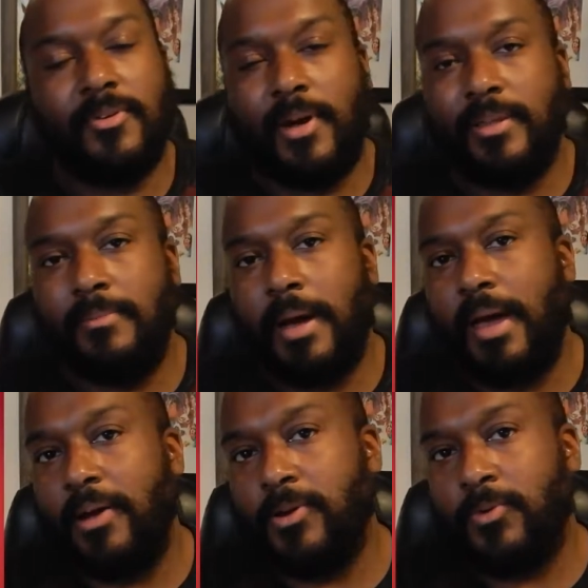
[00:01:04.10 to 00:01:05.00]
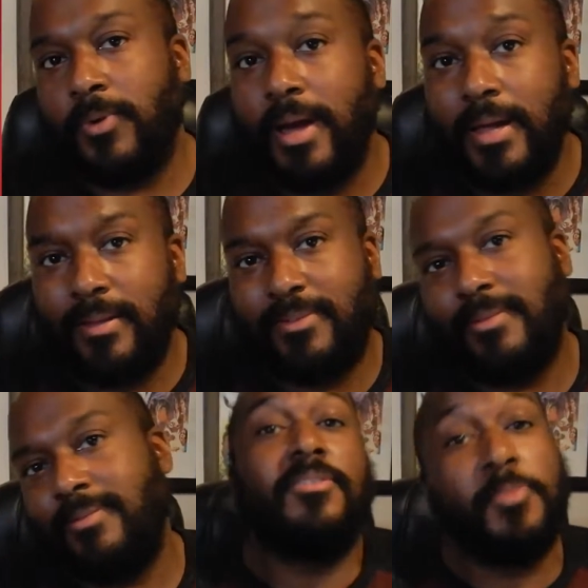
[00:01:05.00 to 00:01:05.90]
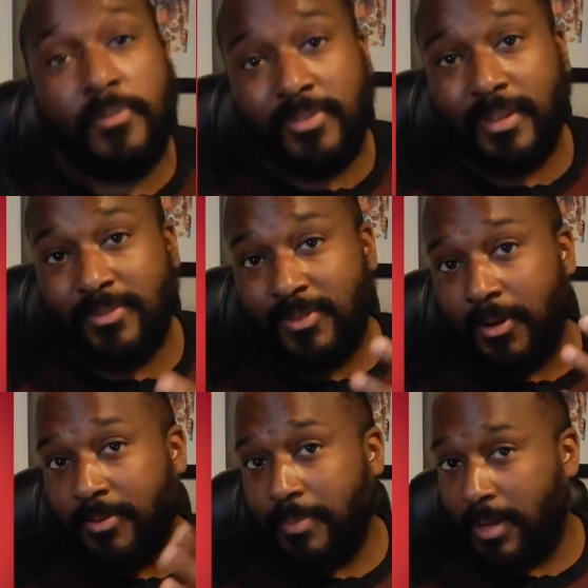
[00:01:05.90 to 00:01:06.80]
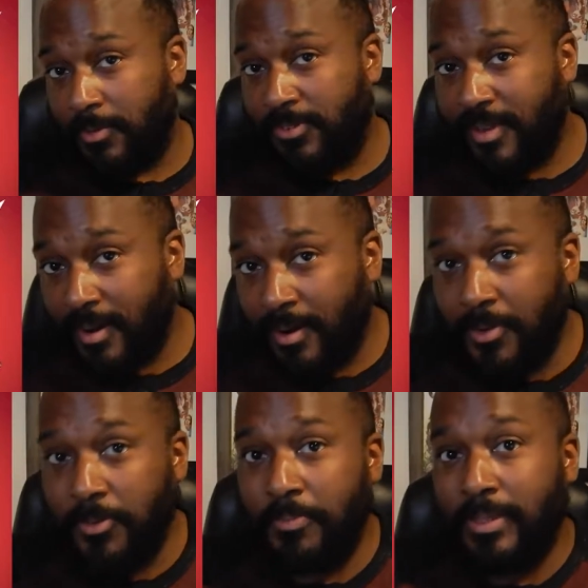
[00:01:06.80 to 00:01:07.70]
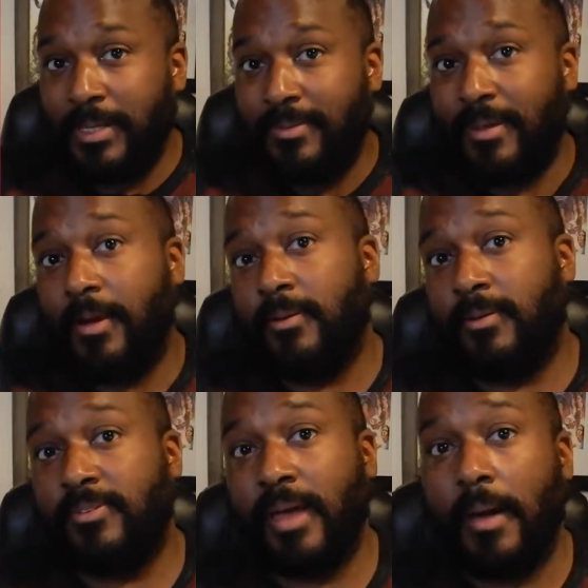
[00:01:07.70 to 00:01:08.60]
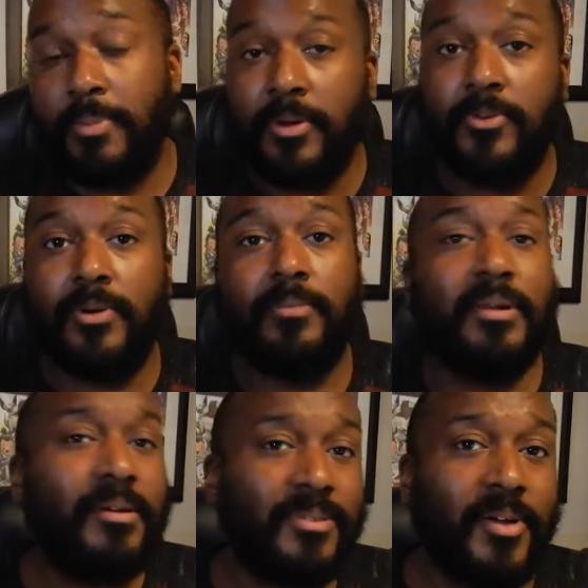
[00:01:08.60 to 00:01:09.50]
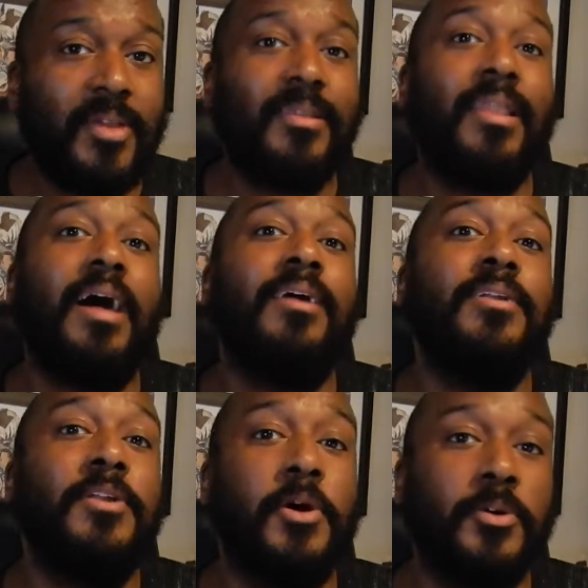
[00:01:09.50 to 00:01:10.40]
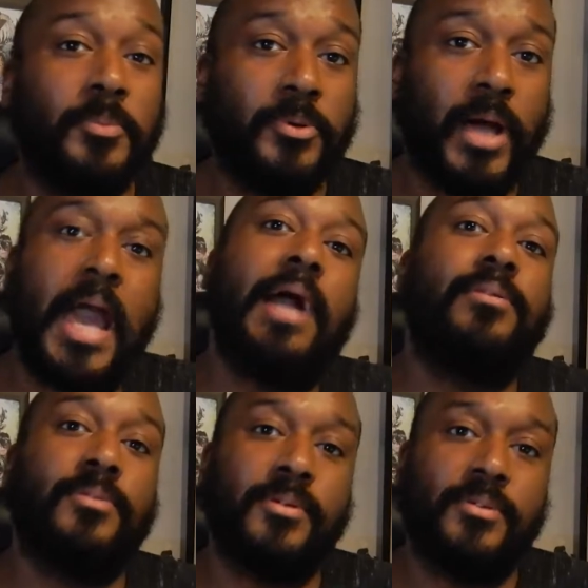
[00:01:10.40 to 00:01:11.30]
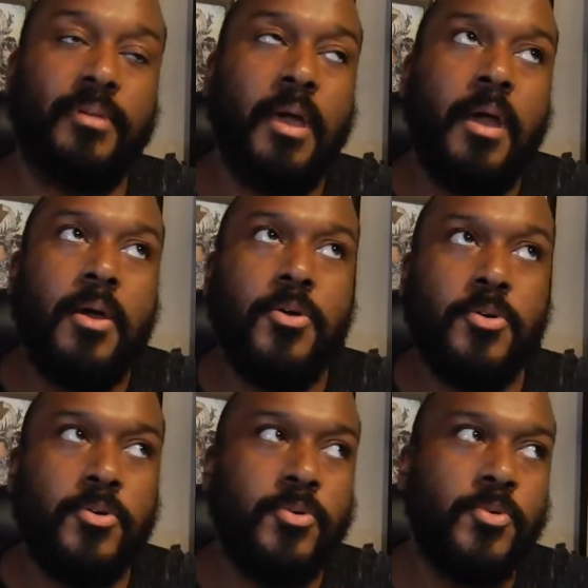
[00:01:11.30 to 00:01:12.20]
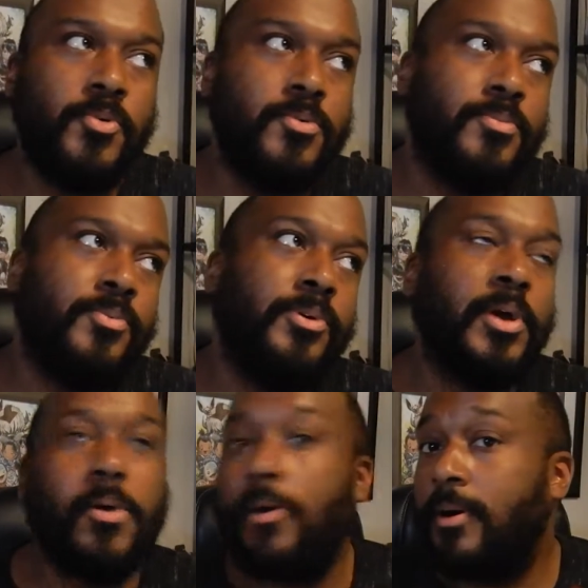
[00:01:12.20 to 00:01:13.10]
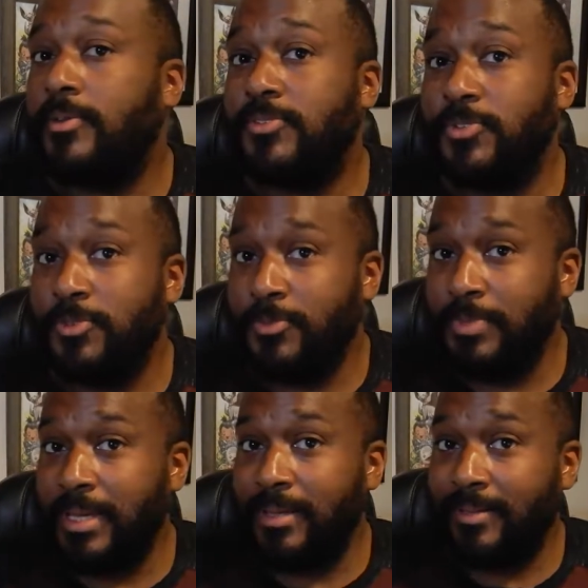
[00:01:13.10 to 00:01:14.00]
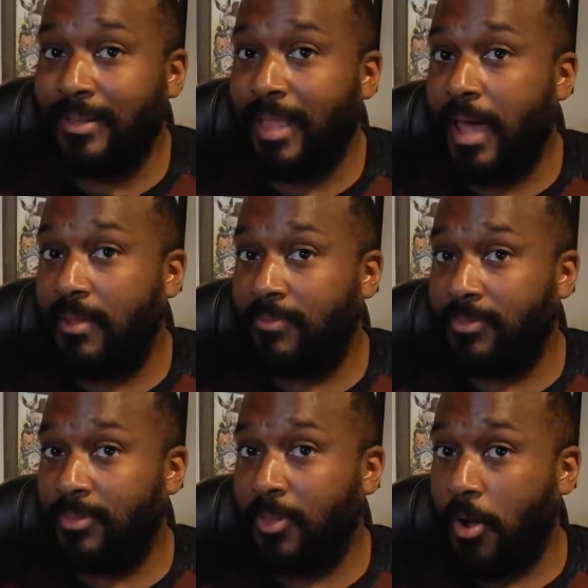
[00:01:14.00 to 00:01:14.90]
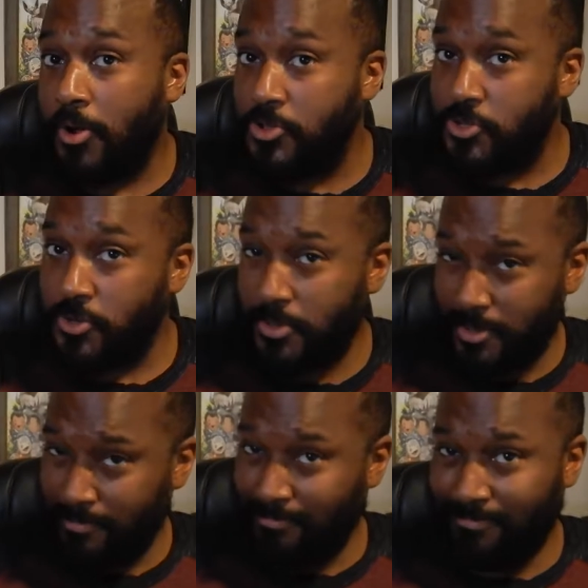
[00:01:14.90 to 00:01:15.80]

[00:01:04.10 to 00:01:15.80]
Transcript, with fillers: directed by Edgar Wright. This movie stars Michael Cera, who plays the character of Scott Pilgrim, and also has a lot of notable actors who will go on to be in a lot of larger